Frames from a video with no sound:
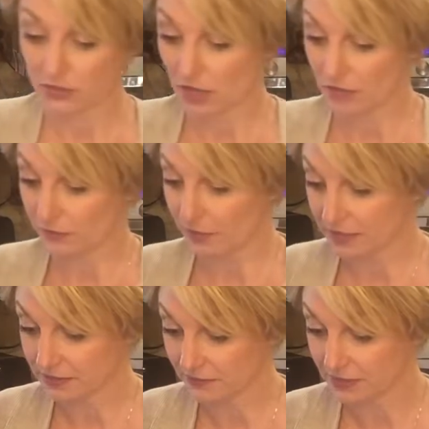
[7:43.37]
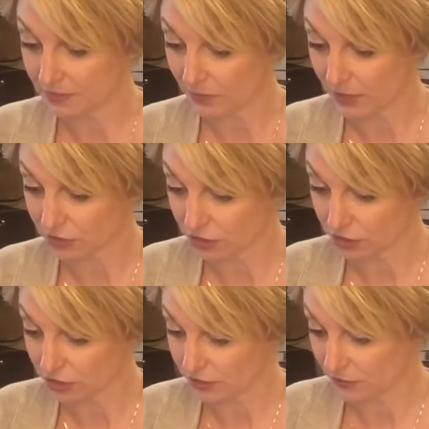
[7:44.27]
on the rest of this brown
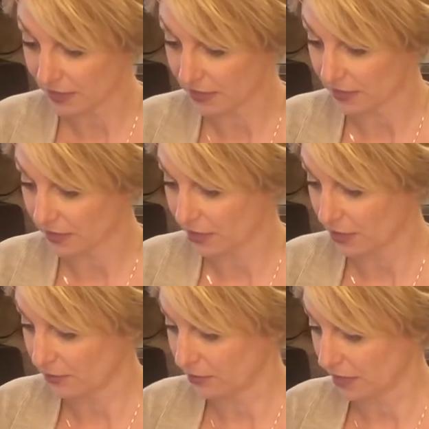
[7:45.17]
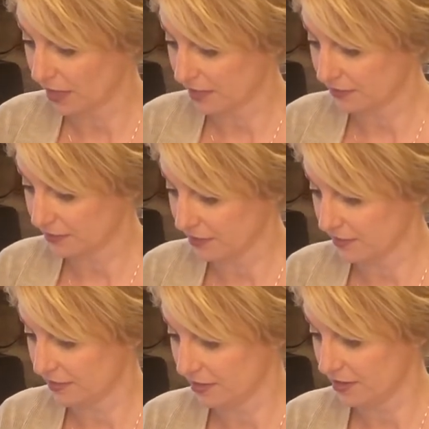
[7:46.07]
sugar so it can caramelize
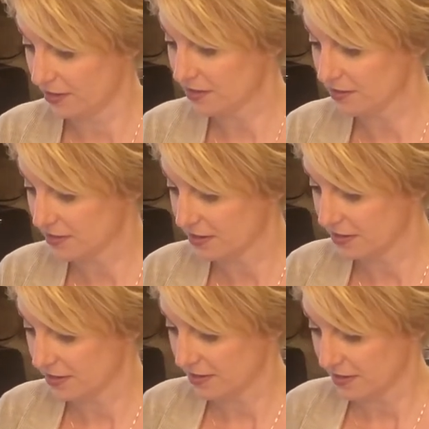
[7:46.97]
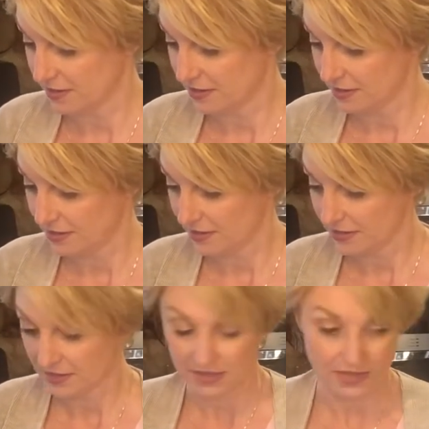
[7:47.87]
on there.
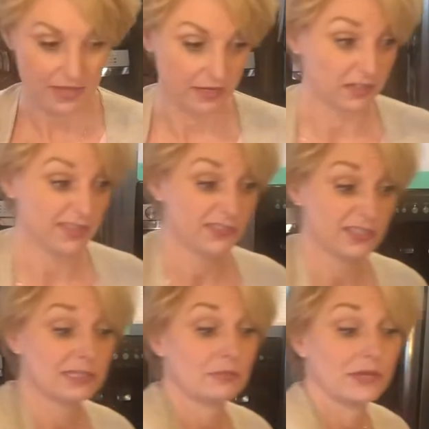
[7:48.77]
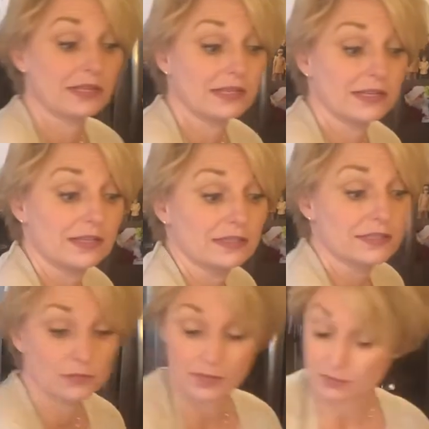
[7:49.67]
And I'll even sprinkle it a little bit